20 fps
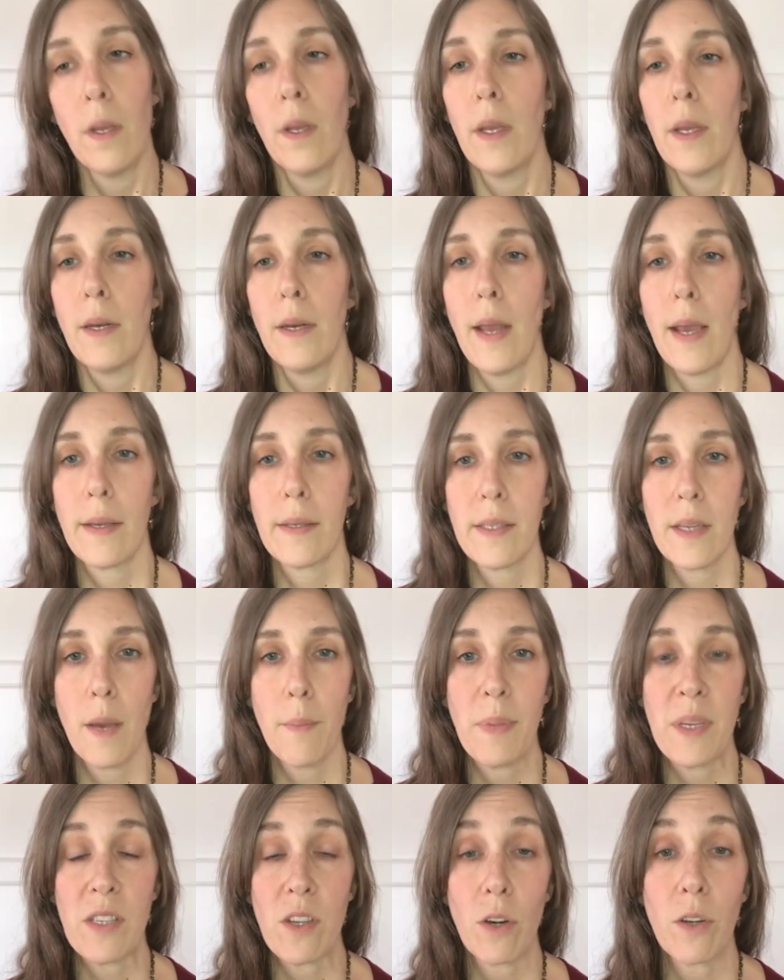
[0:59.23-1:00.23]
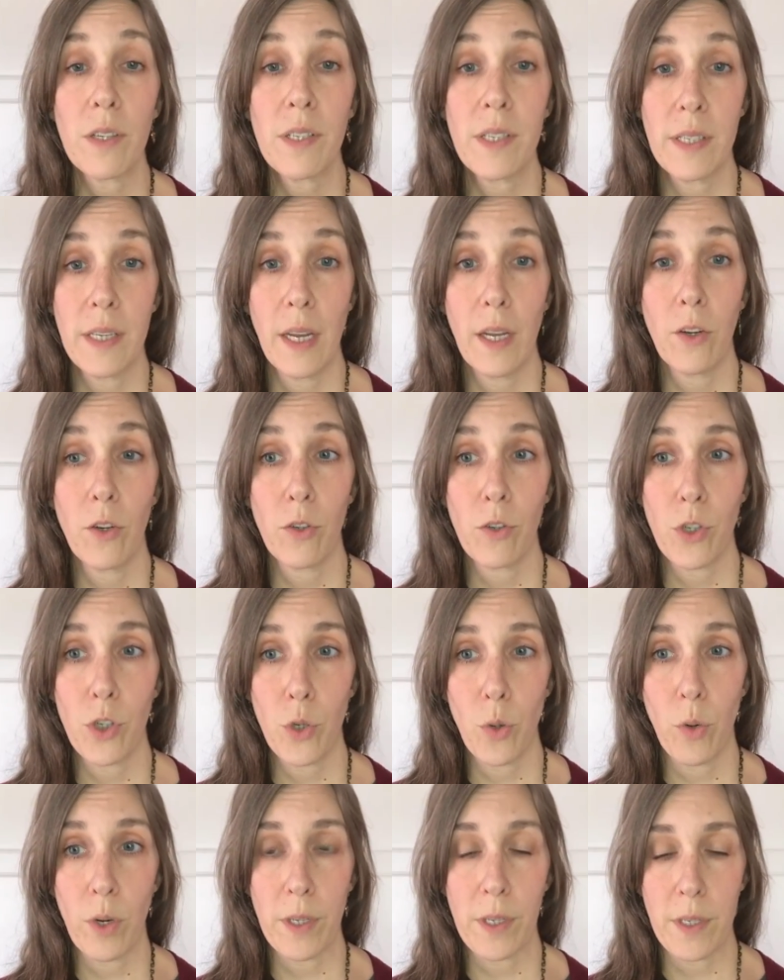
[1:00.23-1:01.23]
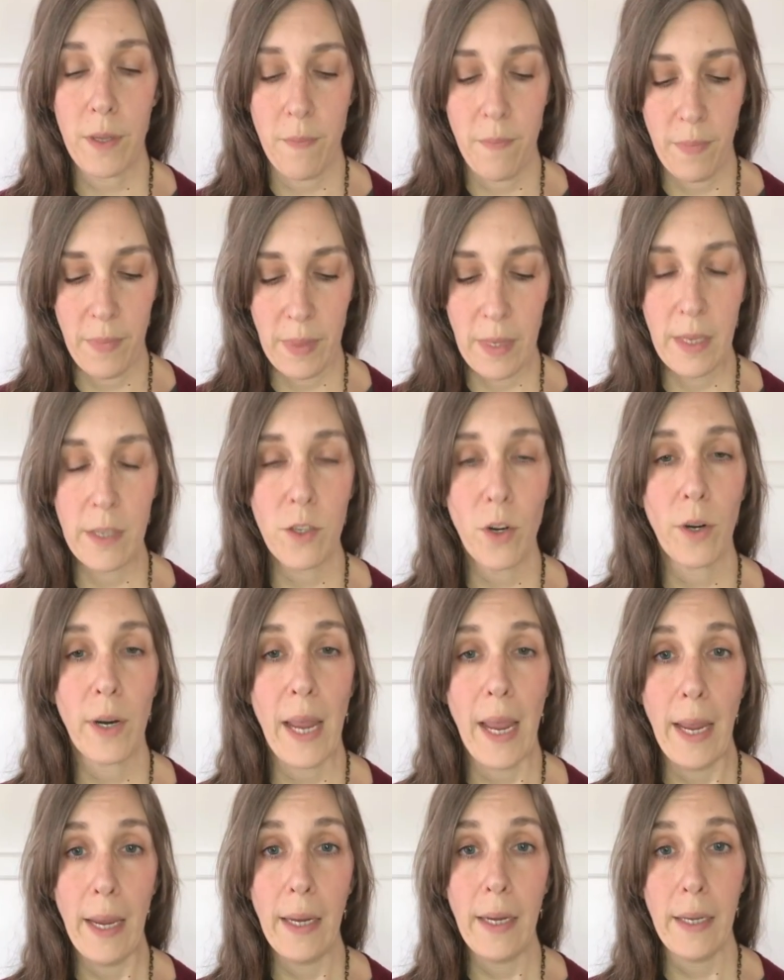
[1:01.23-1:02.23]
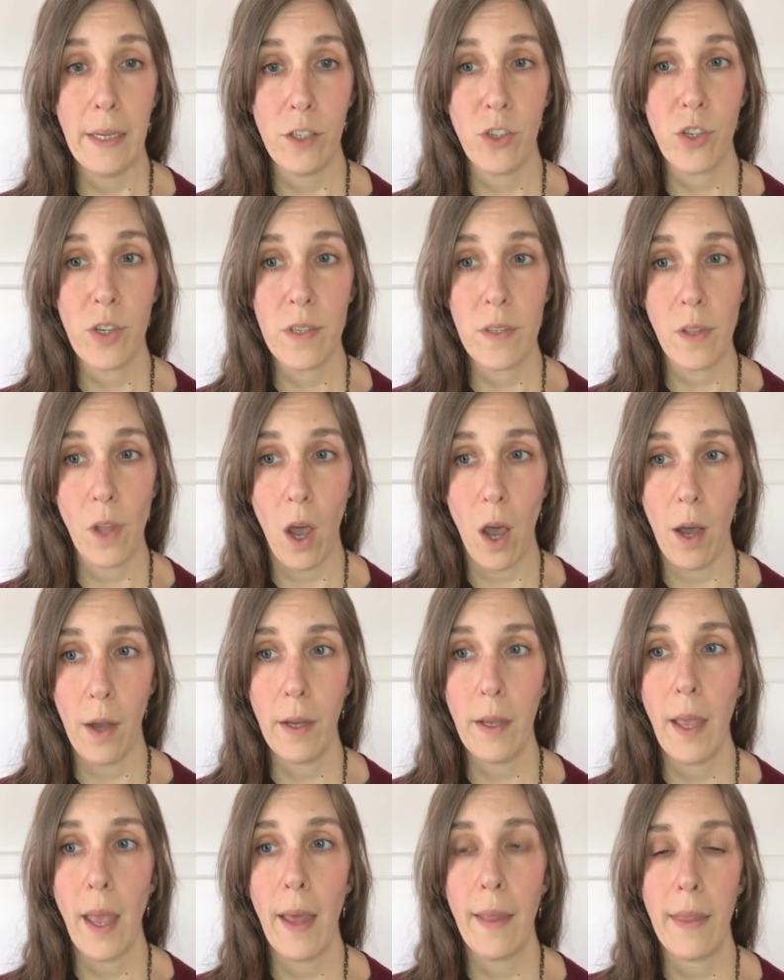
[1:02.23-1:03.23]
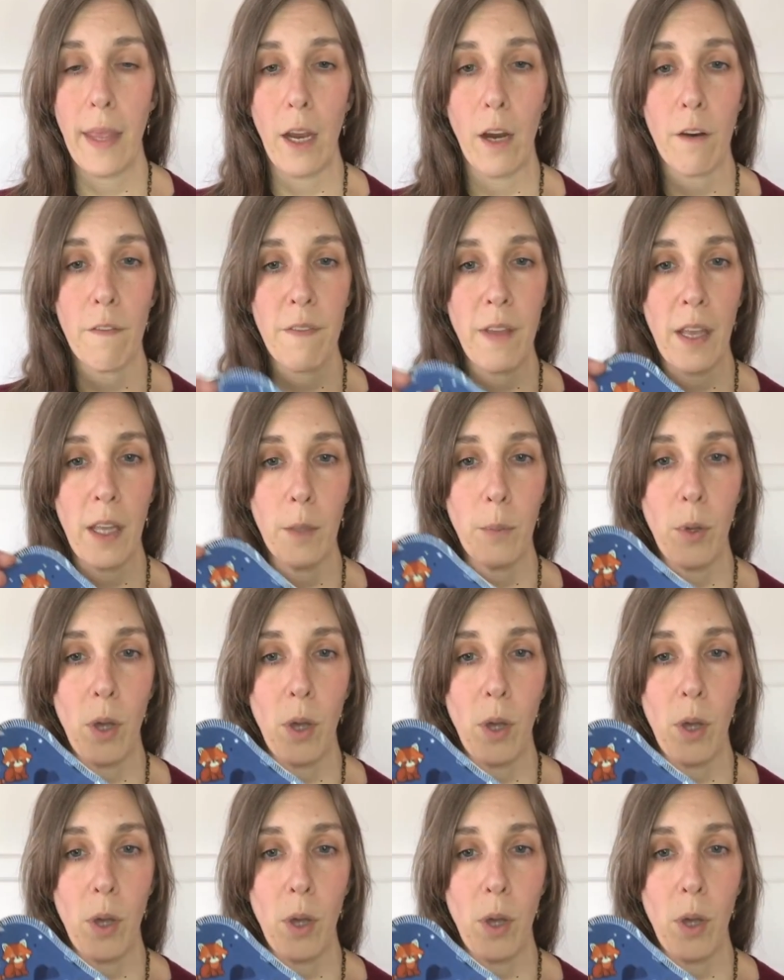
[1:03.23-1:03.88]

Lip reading: Next up is our standard short. These are 8 inches long and they are available